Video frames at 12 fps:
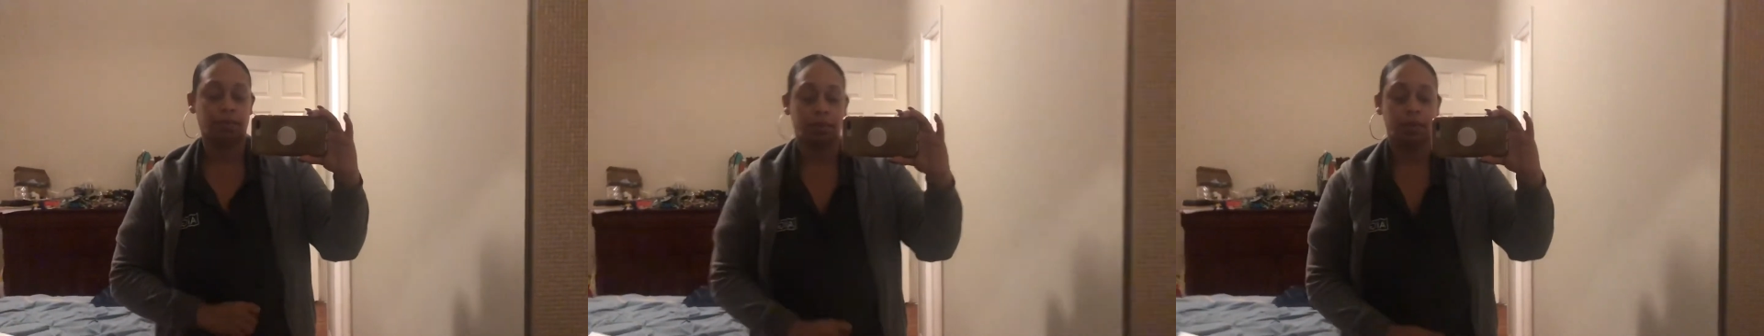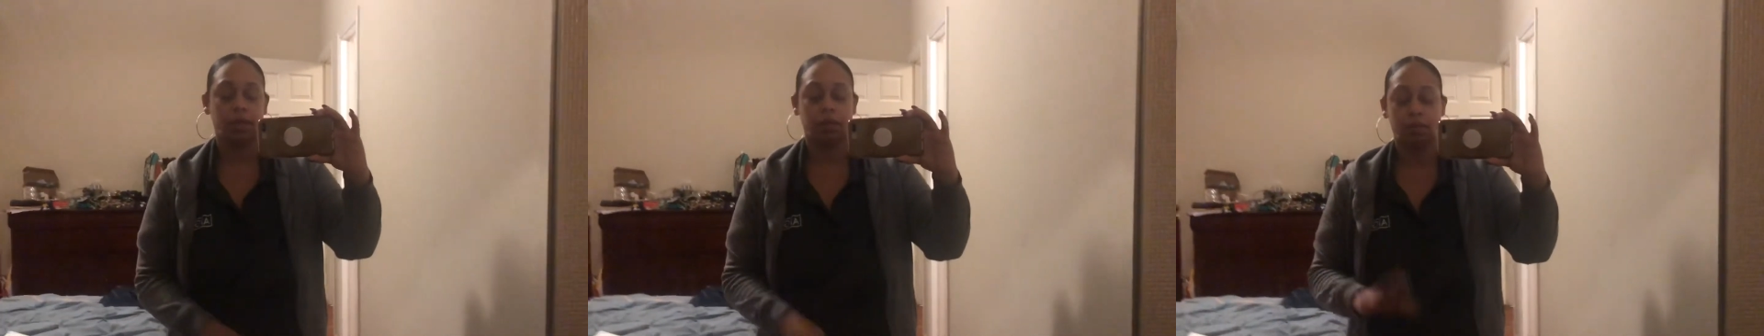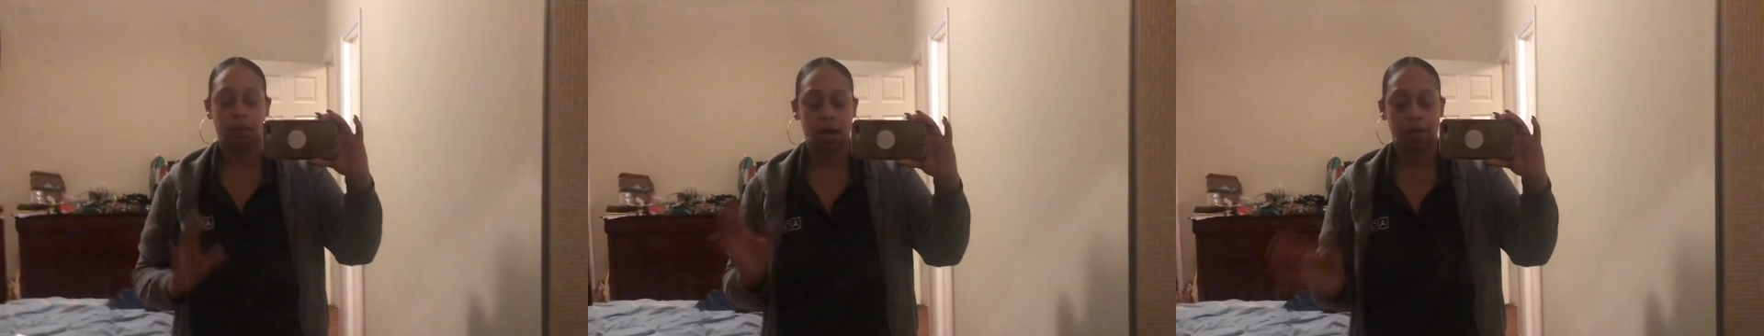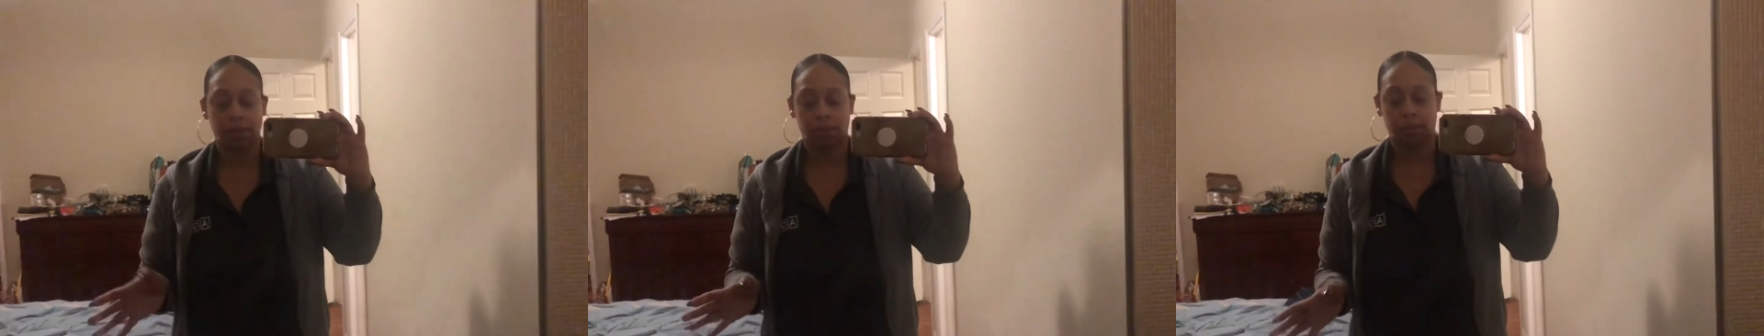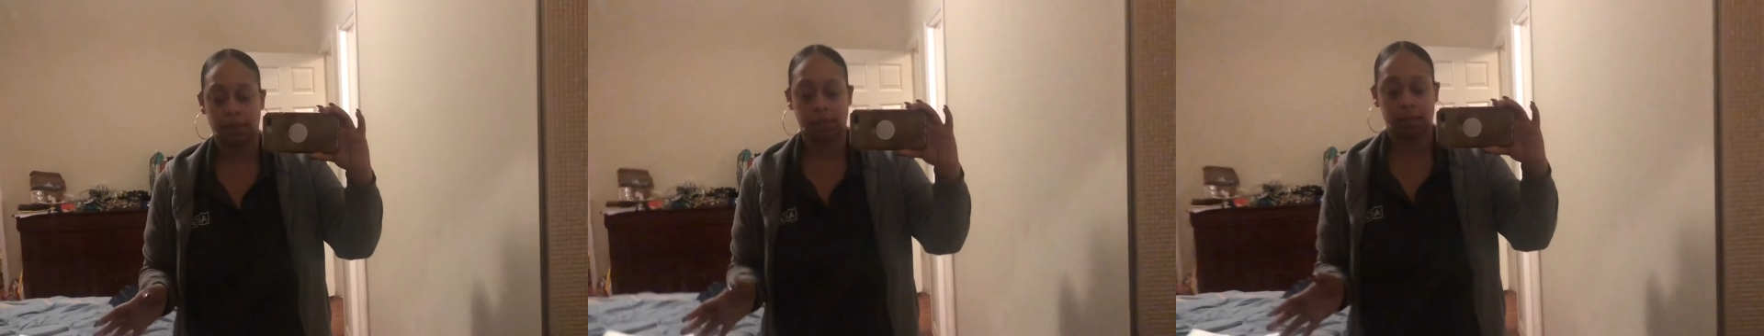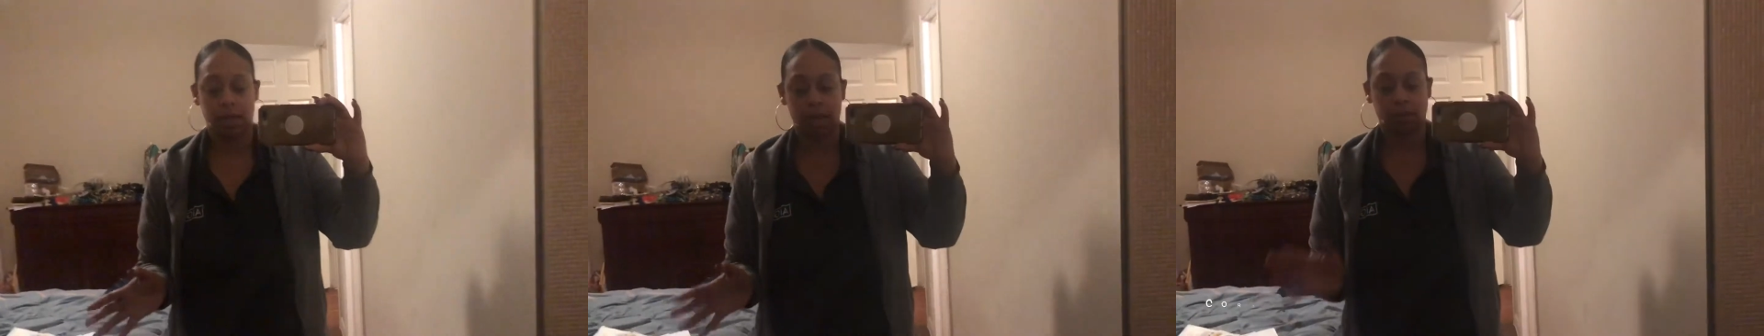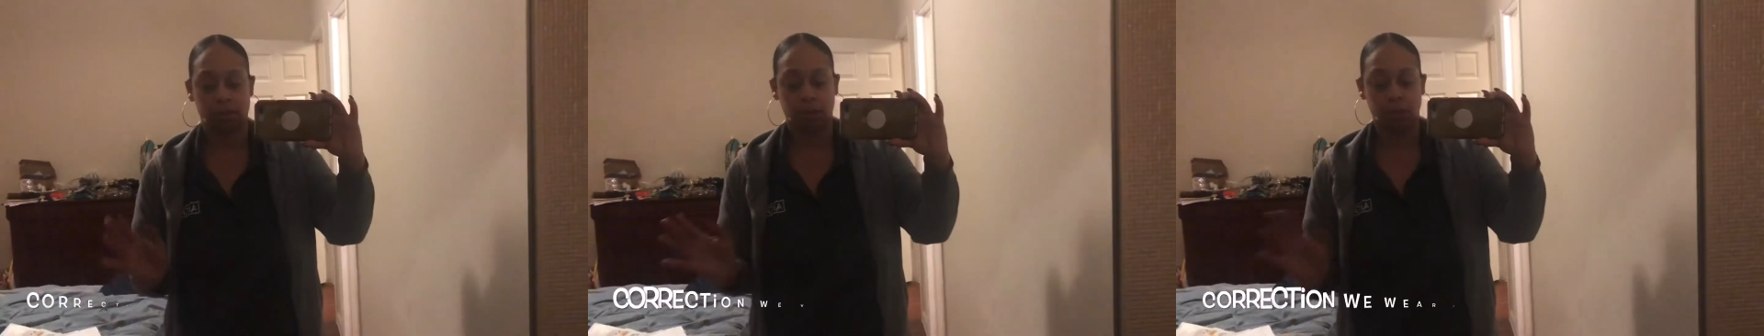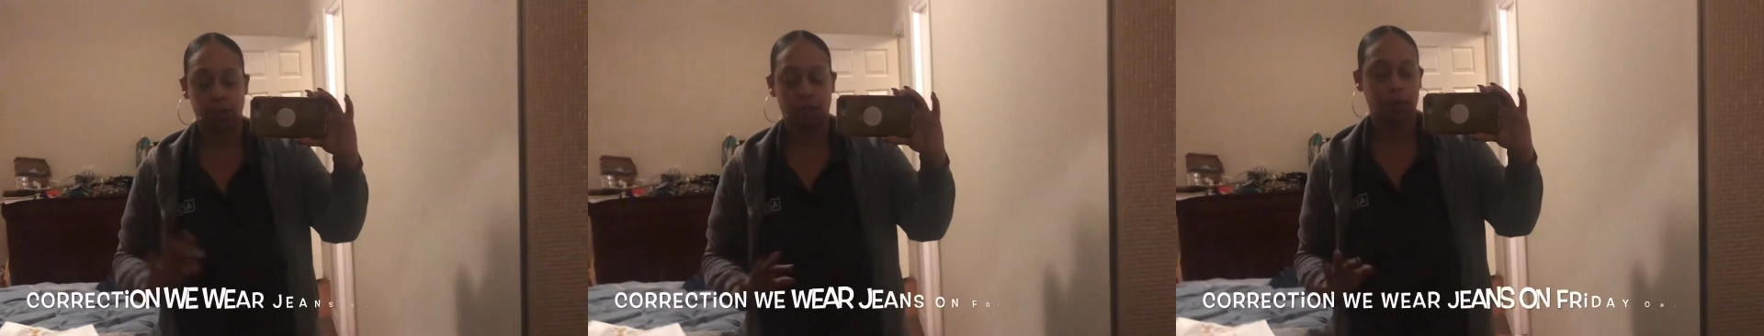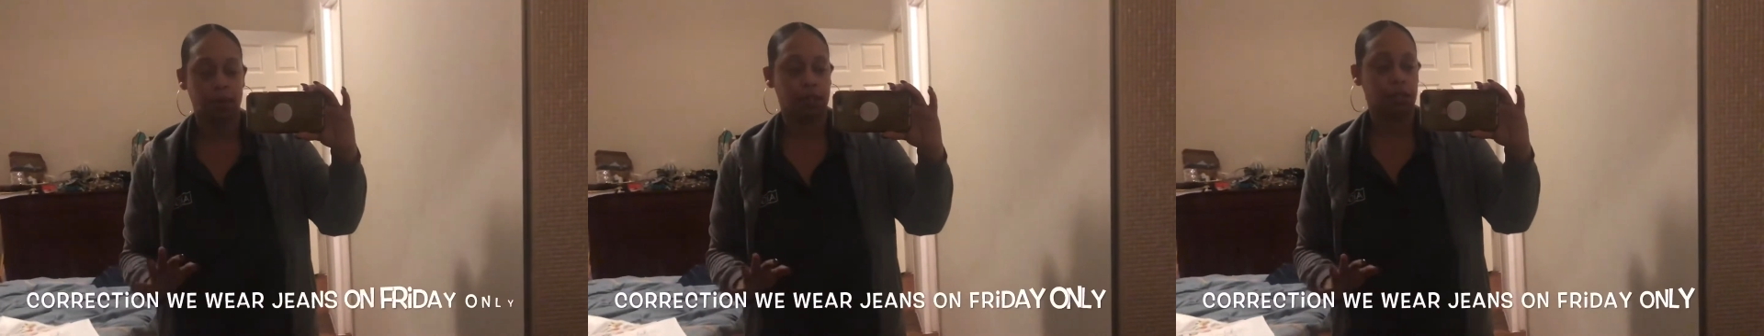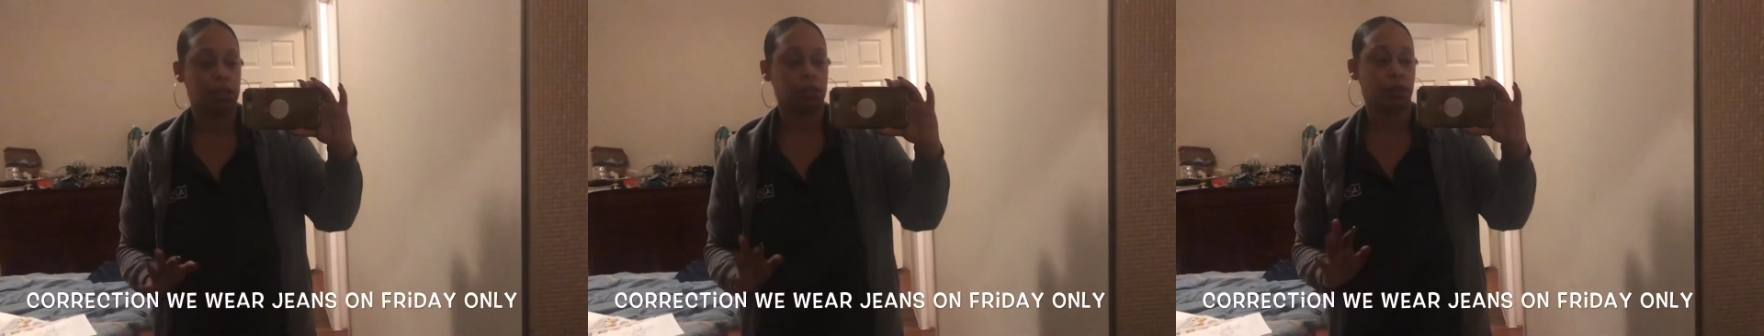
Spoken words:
we always do business casual, but we don't wear jeans